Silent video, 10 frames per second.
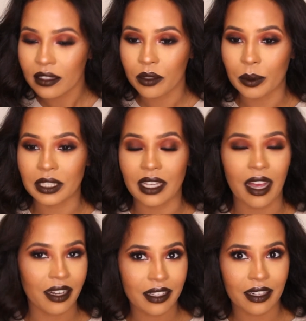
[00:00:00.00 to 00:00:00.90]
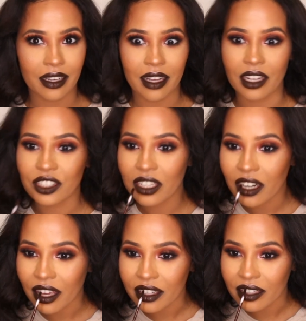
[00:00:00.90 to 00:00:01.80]
metallic, and I actually
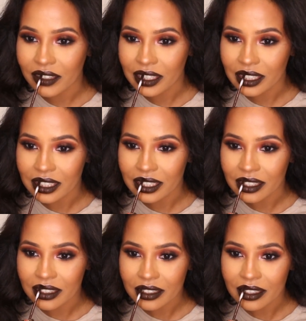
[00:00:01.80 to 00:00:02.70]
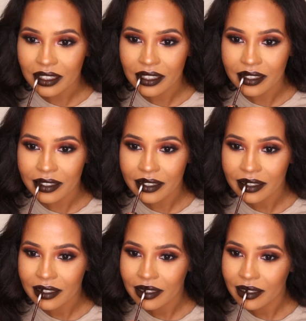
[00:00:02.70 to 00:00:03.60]
like it. I want to just center it here.
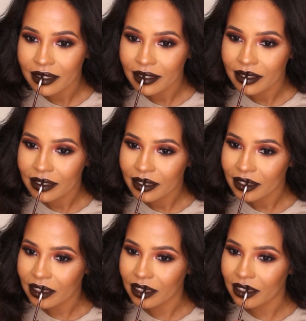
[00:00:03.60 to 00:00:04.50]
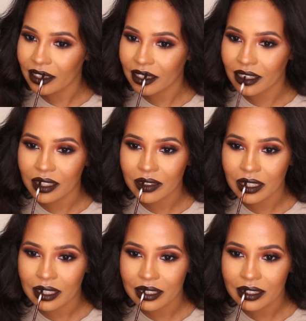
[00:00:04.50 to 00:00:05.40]
Kind of like a lip
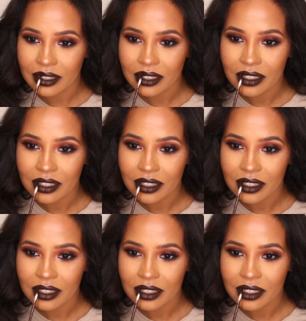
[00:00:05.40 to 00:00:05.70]
gloss.